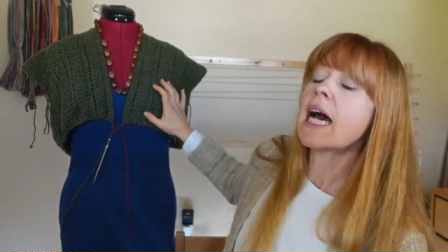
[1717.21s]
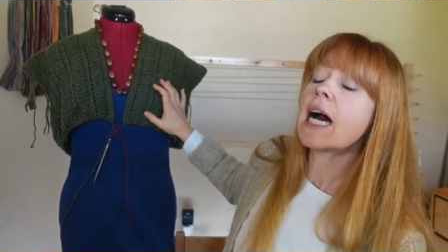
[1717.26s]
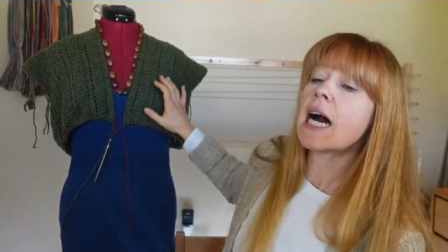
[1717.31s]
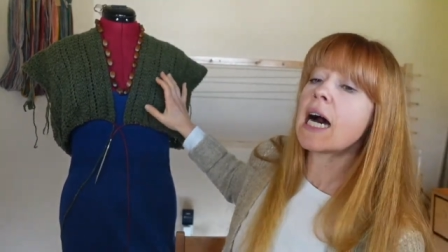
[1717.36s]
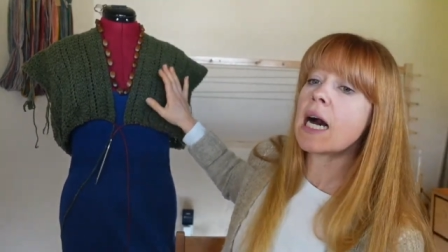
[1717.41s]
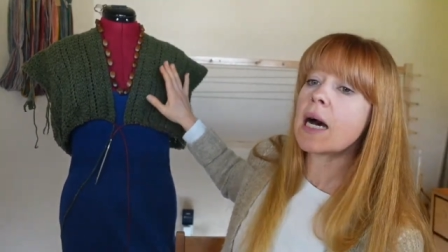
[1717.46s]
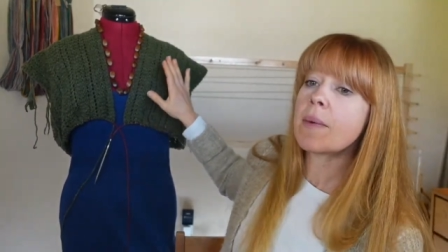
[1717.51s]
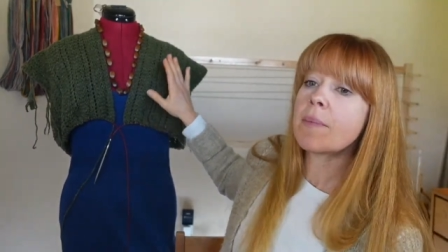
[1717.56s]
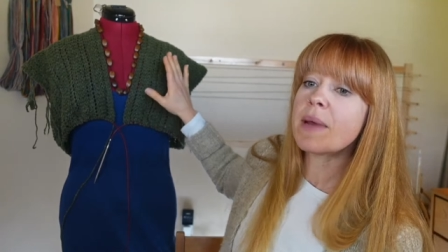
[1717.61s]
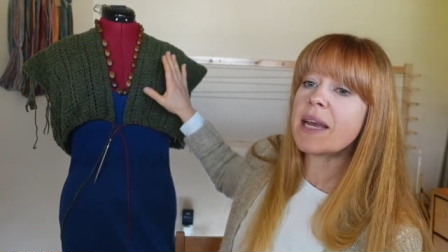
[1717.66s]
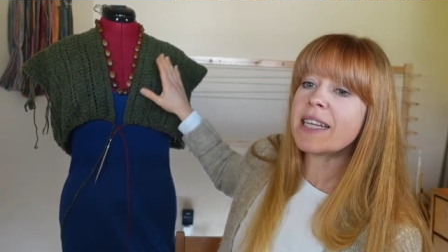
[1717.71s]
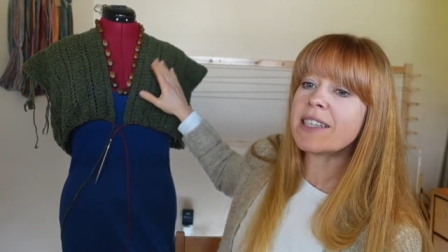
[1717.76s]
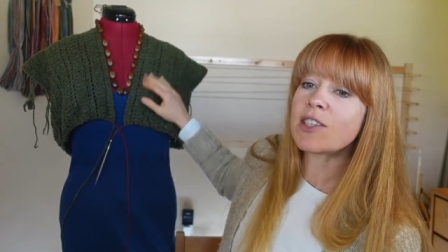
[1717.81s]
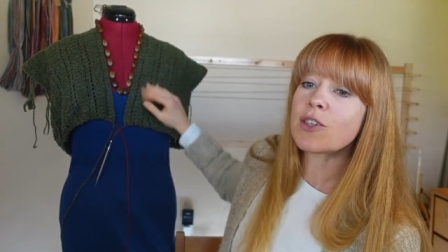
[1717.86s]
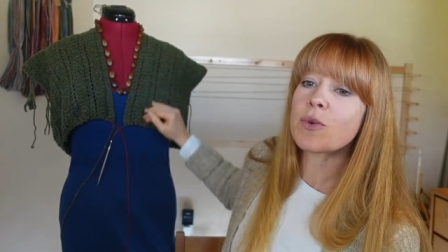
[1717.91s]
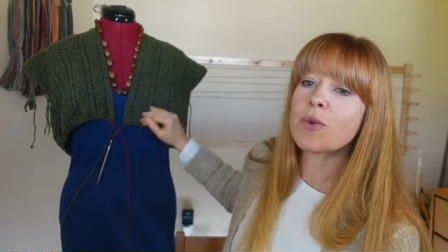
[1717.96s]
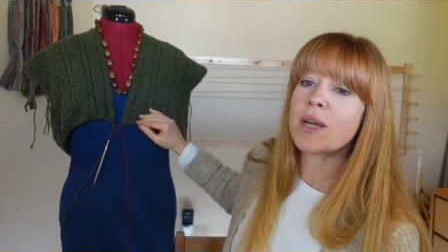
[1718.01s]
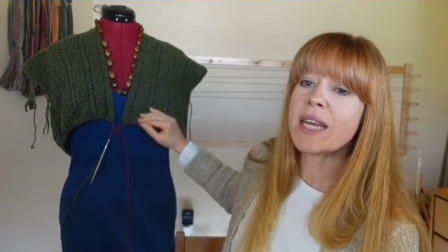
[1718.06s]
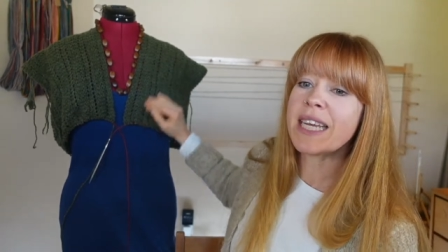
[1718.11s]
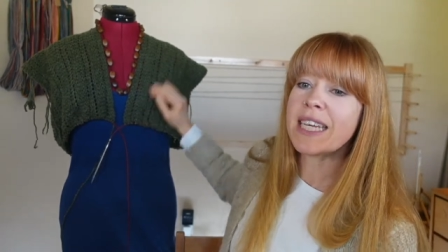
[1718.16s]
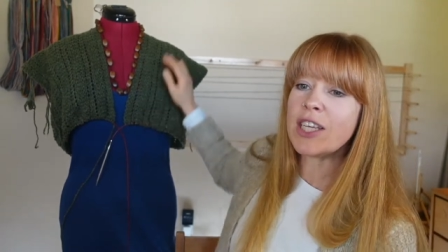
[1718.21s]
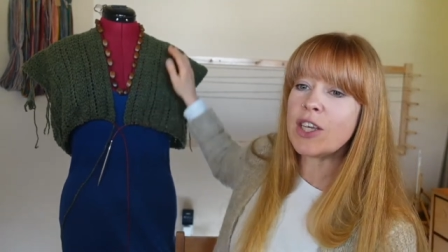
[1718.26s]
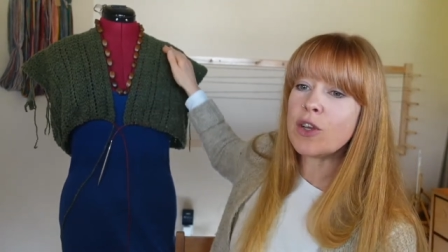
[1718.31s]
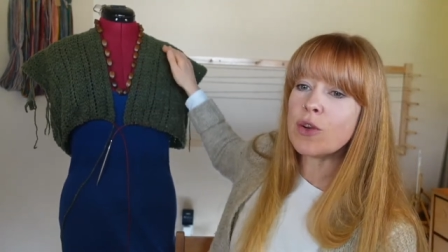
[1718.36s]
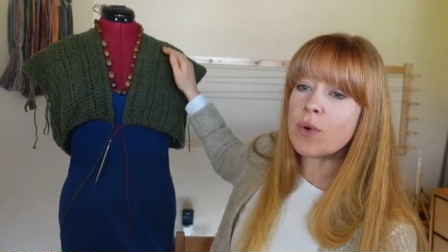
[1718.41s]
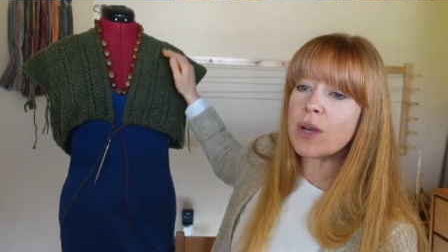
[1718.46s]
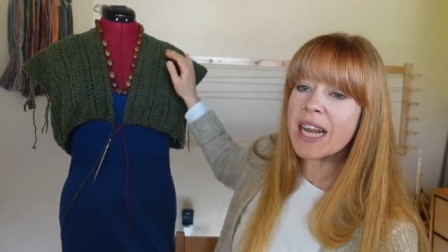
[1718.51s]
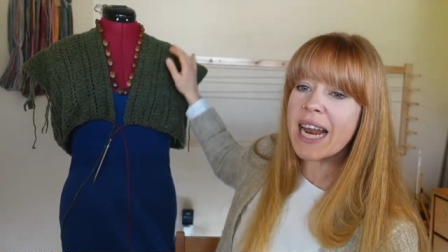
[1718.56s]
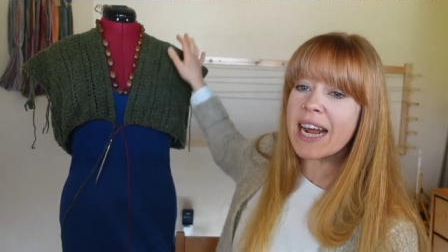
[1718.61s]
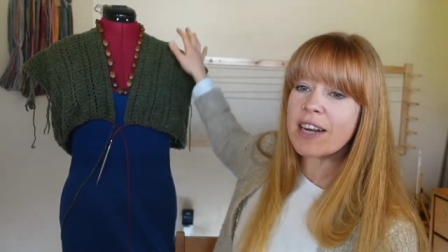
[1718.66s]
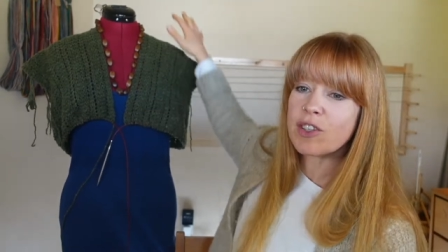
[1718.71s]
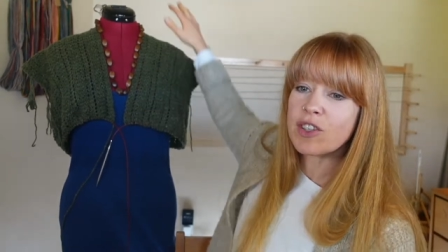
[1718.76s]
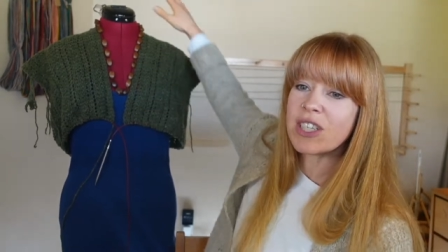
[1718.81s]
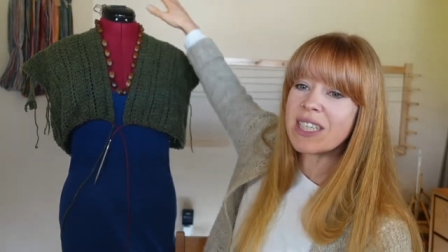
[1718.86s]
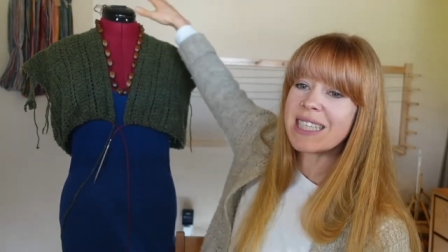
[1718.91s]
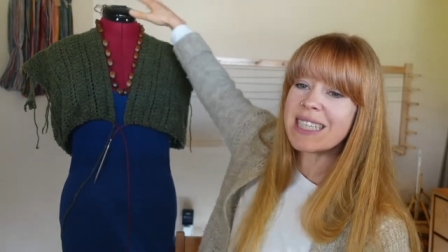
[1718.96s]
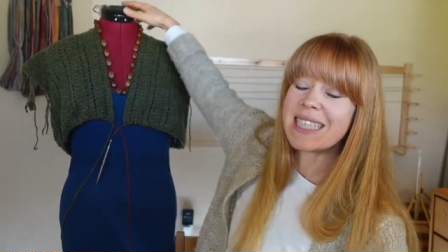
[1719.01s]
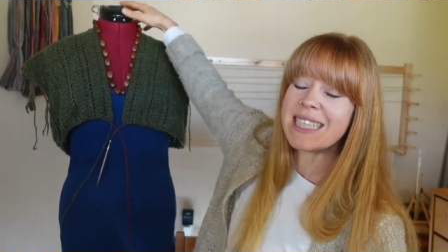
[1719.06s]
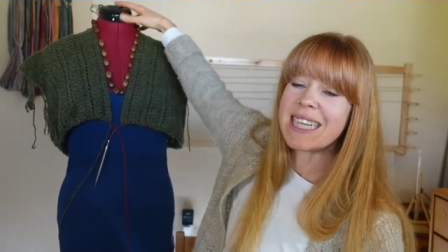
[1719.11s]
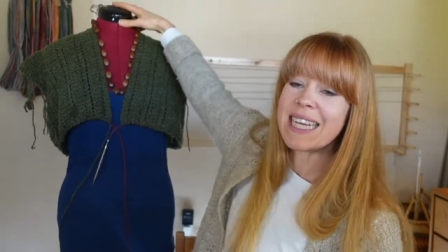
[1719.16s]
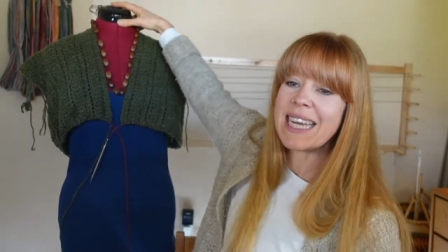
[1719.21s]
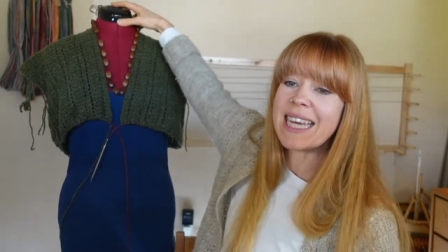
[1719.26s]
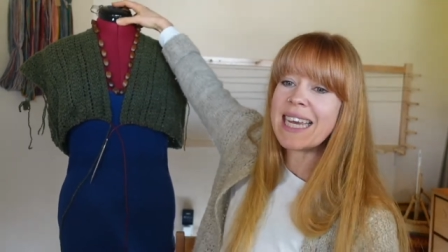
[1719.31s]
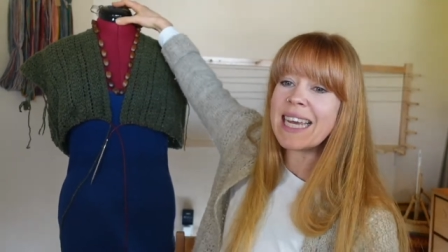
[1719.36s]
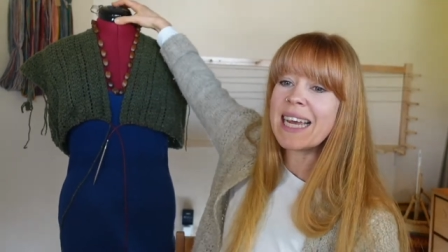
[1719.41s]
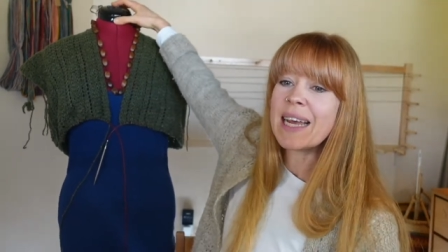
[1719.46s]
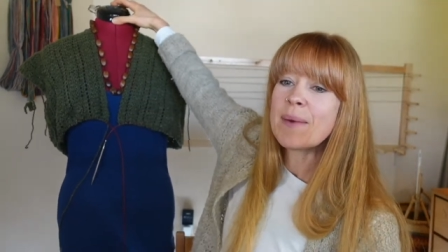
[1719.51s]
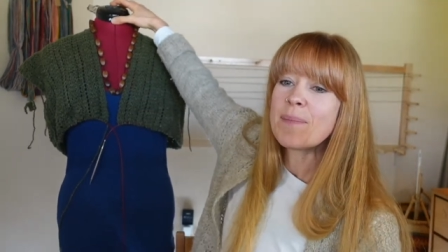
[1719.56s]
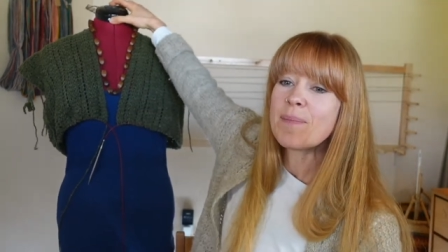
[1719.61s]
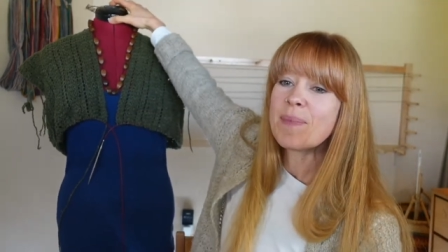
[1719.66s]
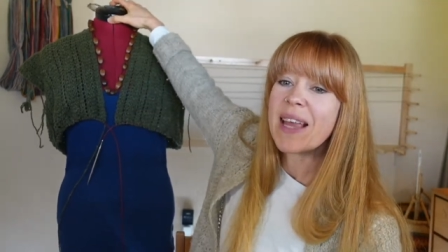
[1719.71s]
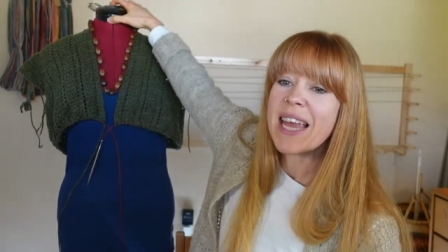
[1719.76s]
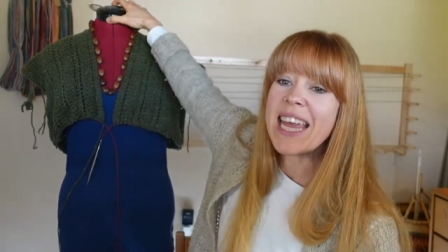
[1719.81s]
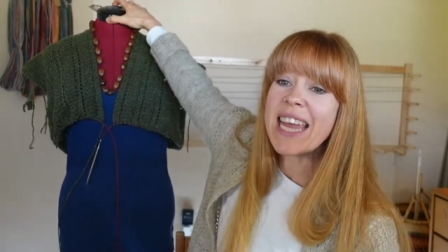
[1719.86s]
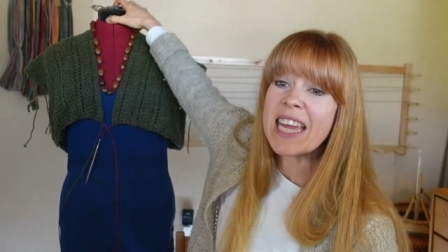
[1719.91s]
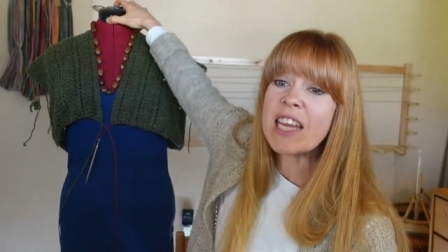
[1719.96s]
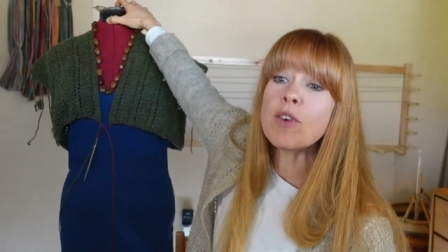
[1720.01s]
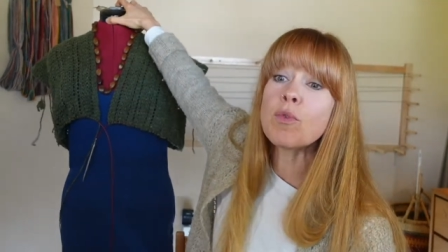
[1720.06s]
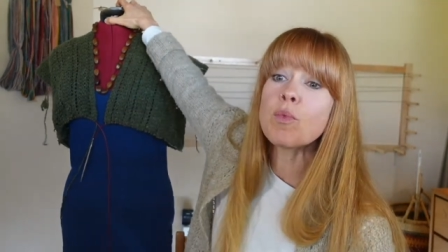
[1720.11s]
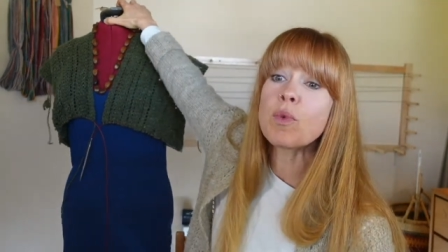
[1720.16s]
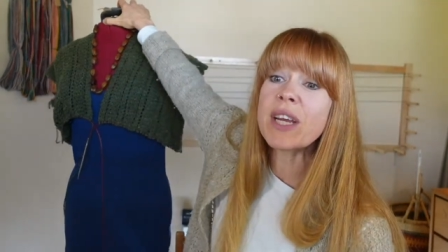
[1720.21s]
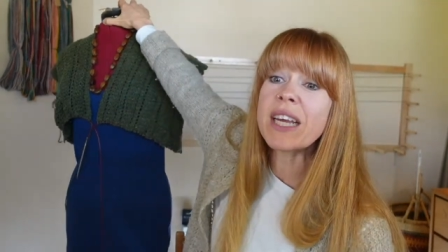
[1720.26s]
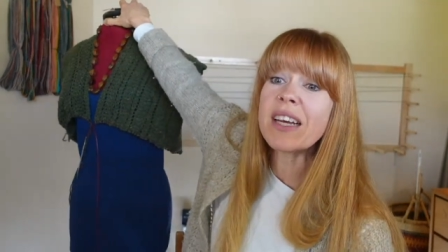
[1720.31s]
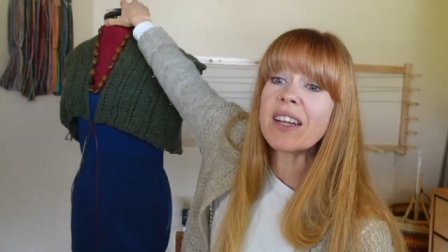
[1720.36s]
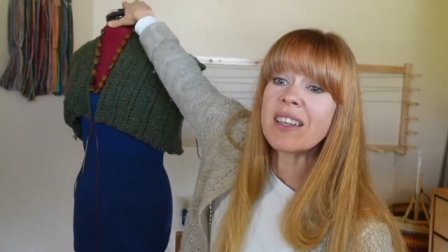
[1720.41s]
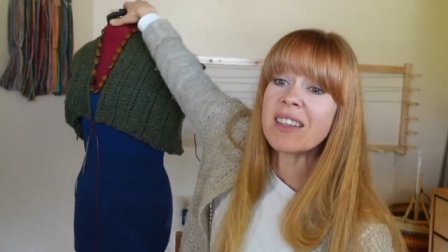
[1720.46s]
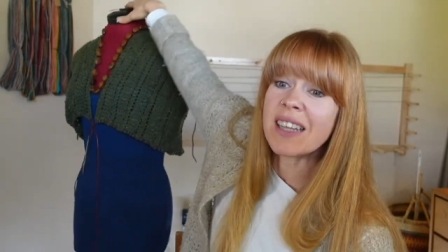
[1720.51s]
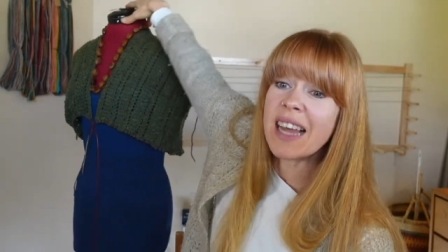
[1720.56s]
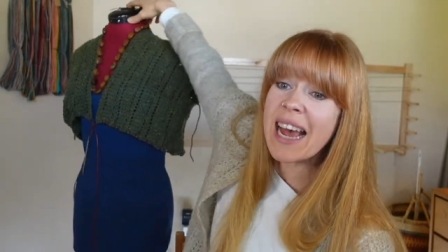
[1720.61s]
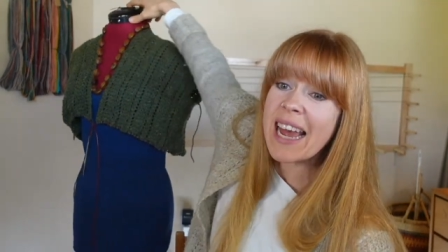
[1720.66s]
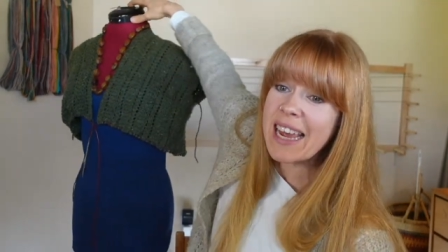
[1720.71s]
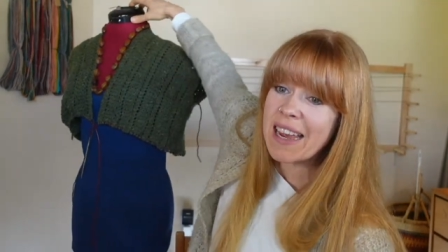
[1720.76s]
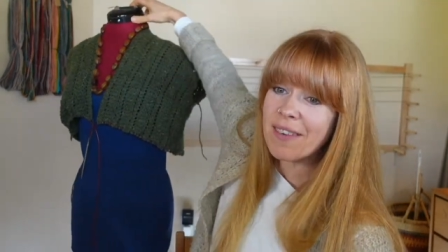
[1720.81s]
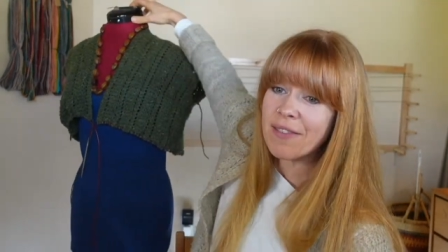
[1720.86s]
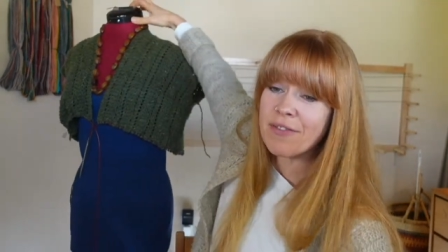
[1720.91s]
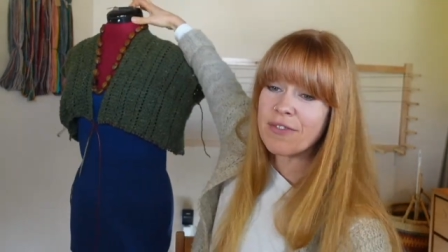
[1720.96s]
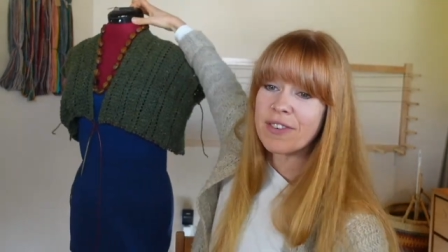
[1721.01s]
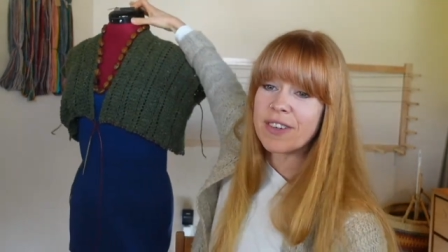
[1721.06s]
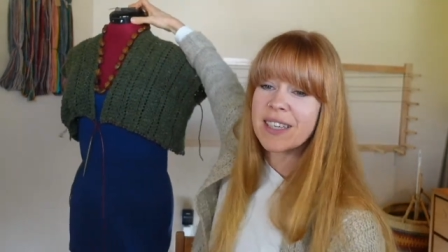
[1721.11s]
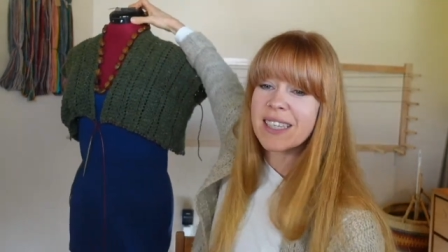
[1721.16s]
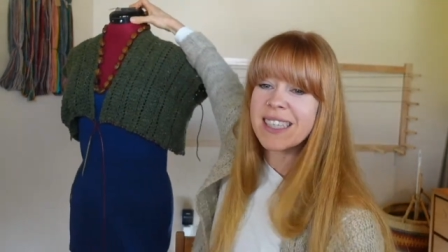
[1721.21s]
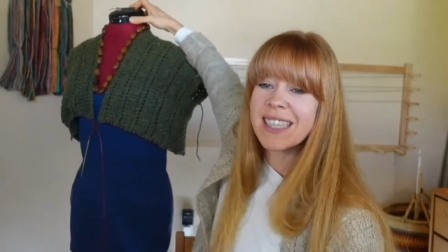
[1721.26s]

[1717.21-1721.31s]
um, and so it, you can actually see in real life,